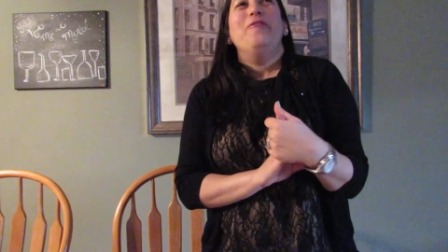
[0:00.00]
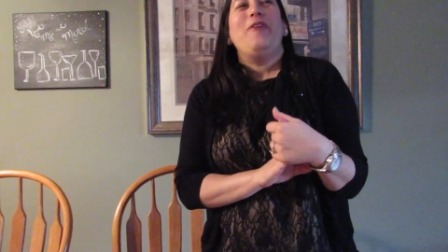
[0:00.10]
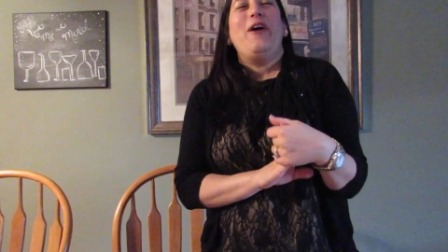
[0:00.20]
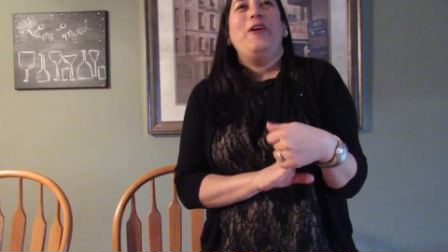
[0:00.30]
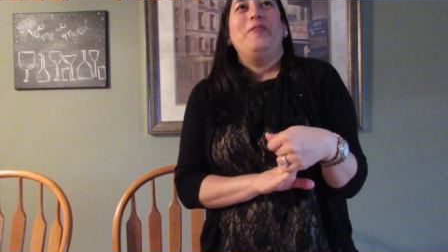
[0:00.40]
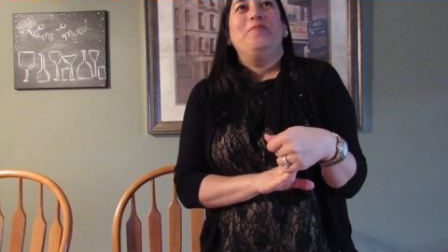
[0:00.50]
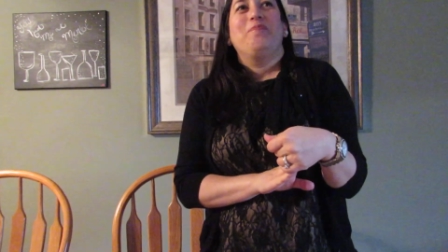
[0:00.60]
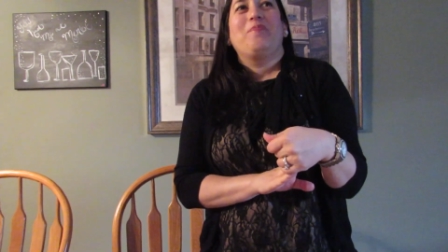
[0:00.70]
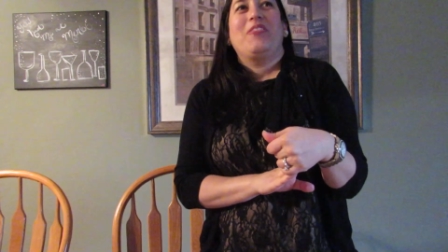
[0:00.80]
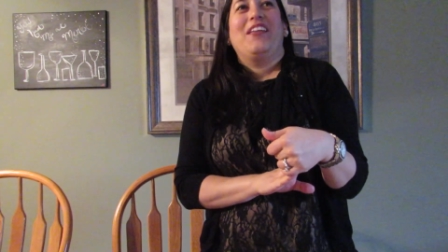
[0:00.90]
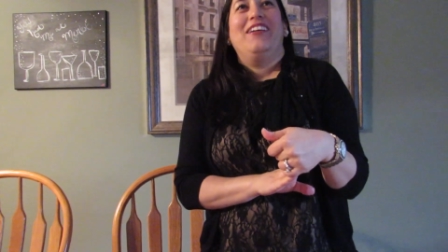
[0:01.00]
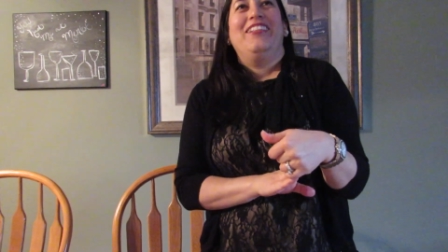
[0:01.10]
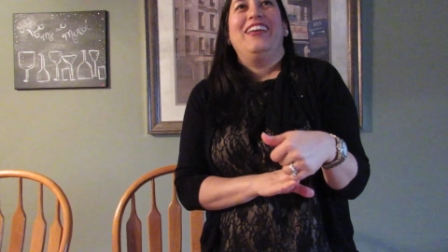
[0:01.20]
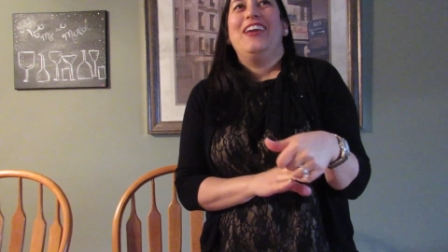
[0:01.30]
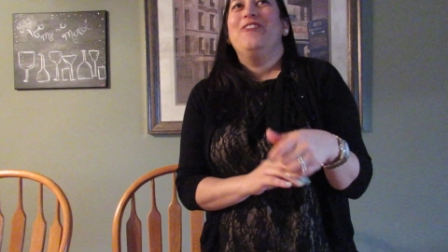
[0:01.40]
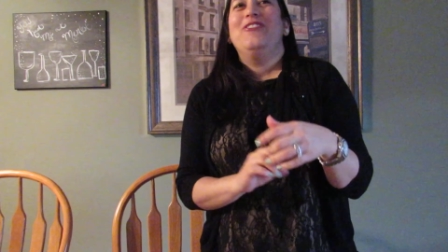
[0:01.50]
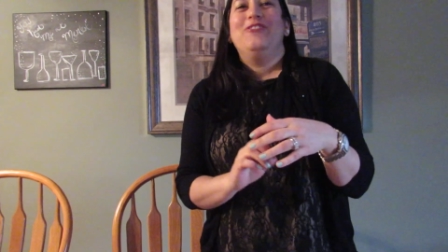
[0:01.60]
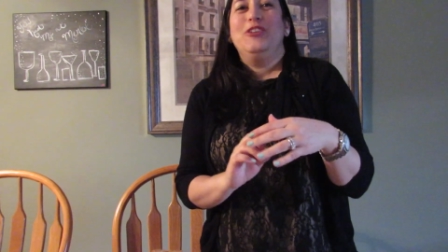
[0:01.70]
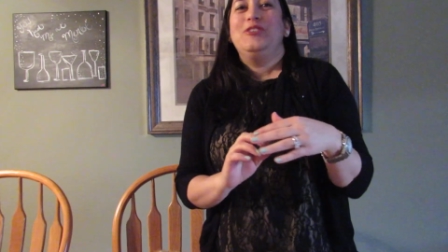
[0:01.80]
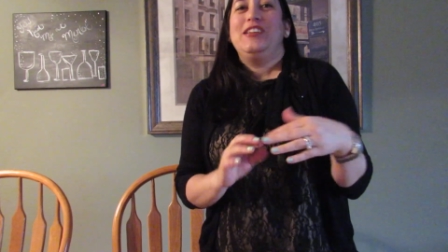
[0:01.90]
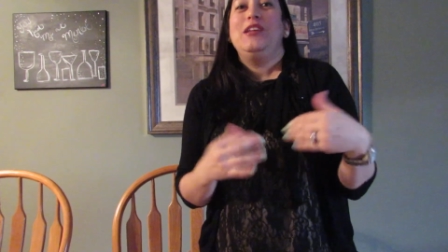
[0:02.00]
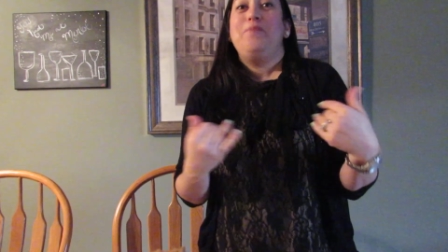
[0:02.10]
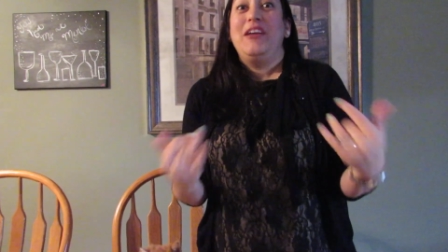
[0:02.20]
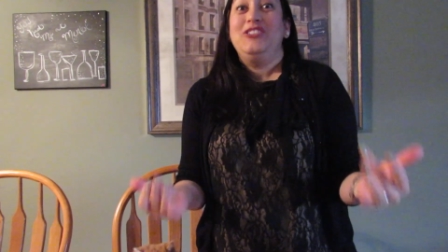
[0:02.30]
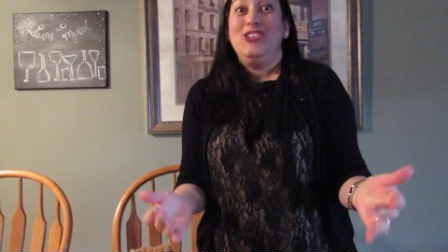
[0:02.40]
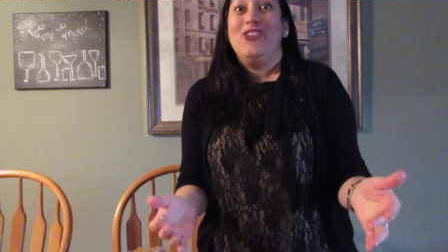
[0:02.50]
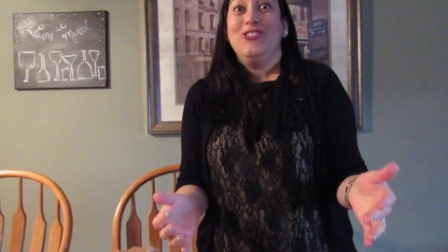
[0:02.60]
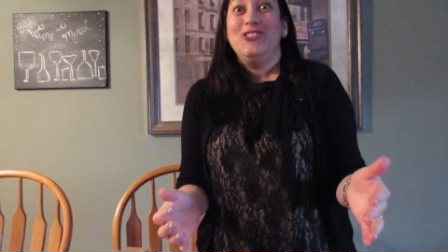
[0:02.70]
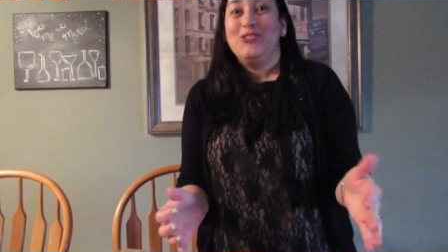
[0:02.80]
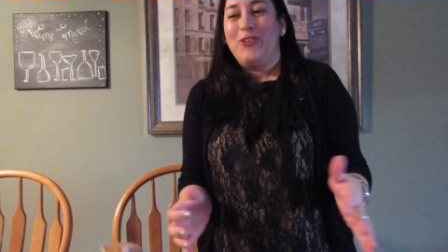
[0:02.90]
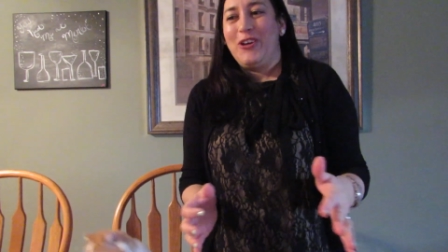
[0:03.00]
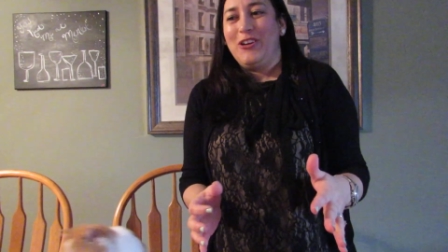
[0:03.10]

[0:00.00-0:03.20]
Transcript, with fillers: um, like it, you see in pensions where